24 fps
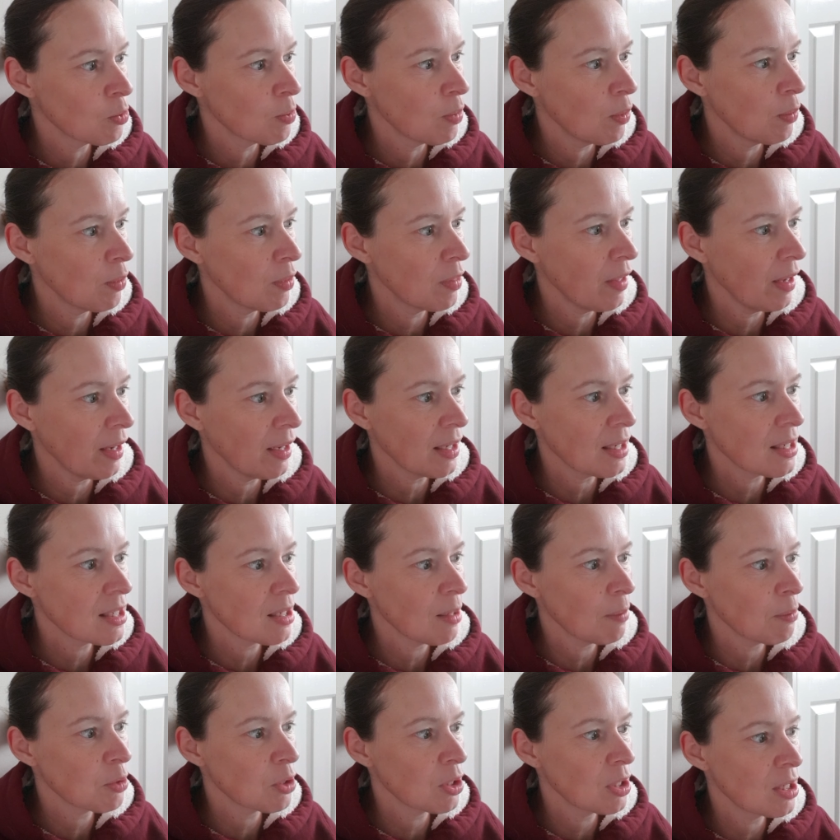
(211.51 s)
but with that
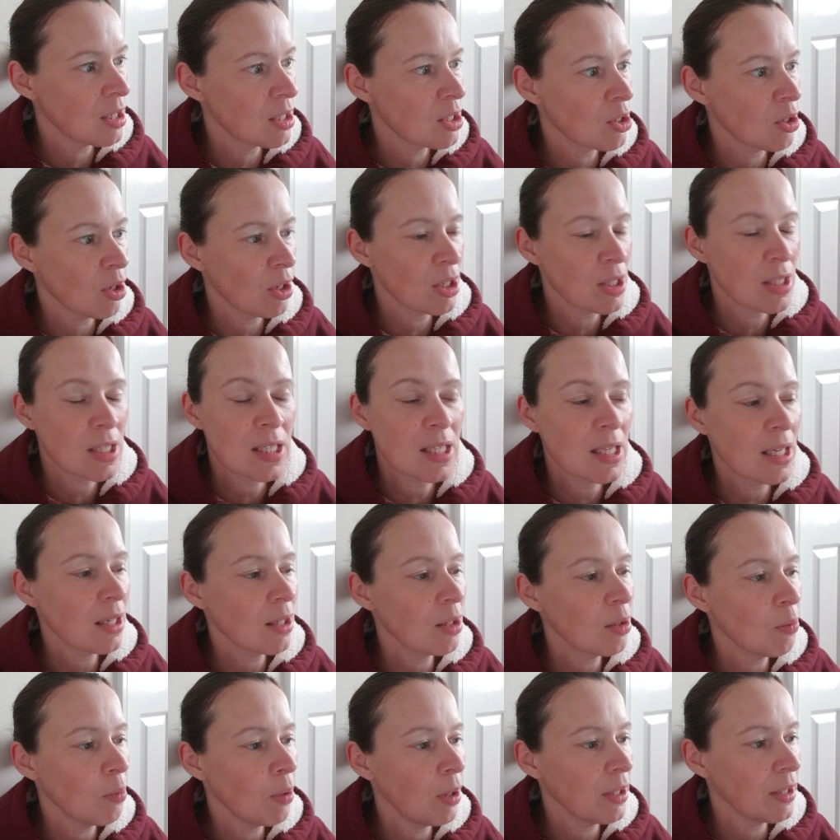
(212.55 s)
exception, there is not a
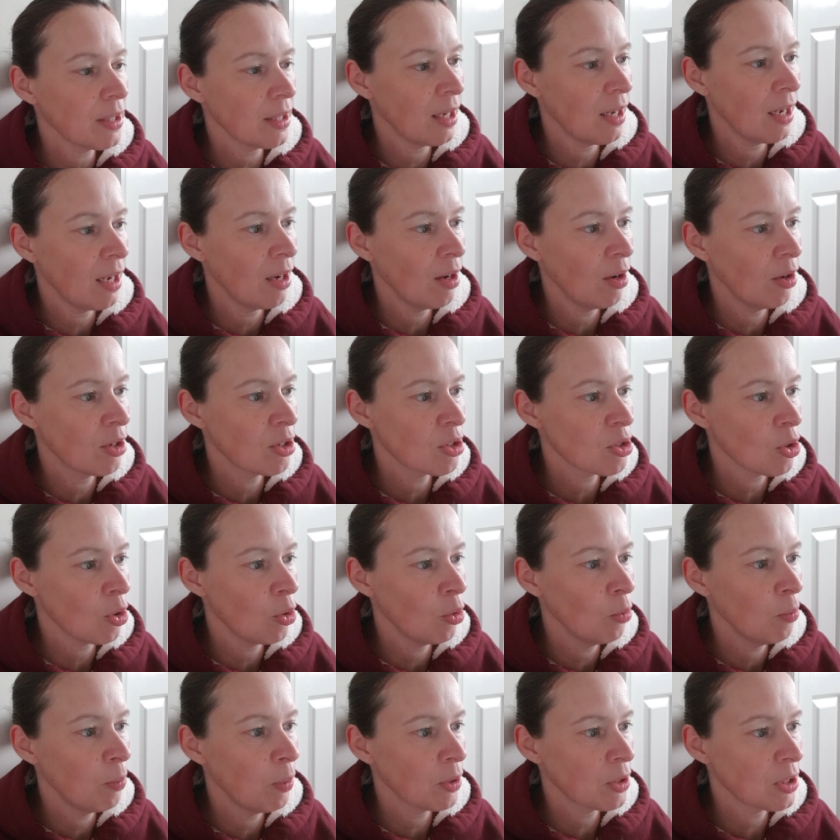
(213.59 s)
single white hair on its
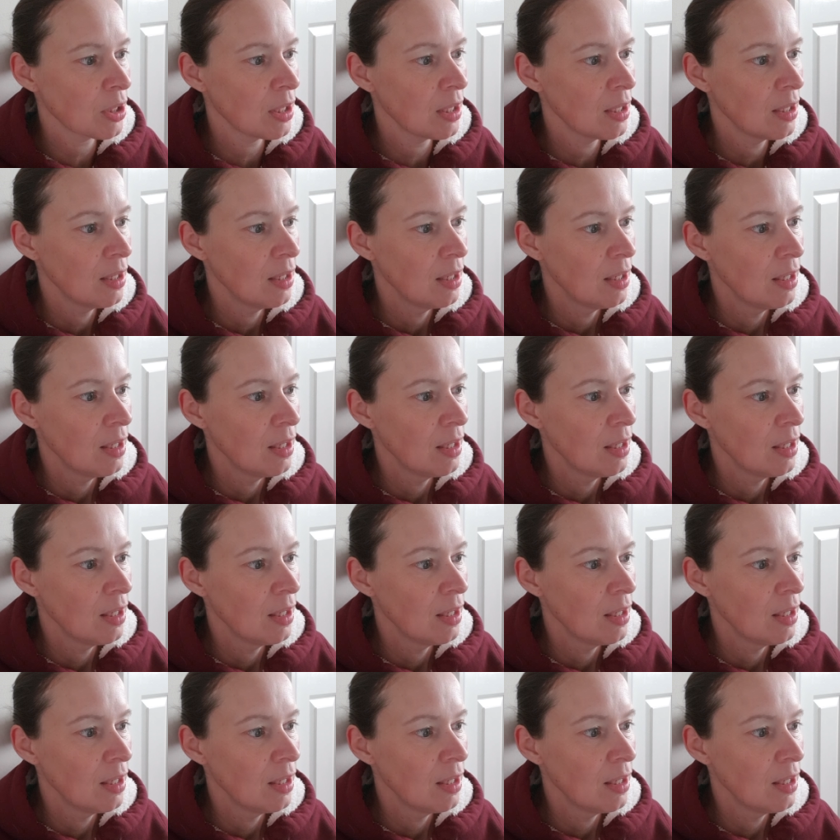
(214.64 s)
whole body.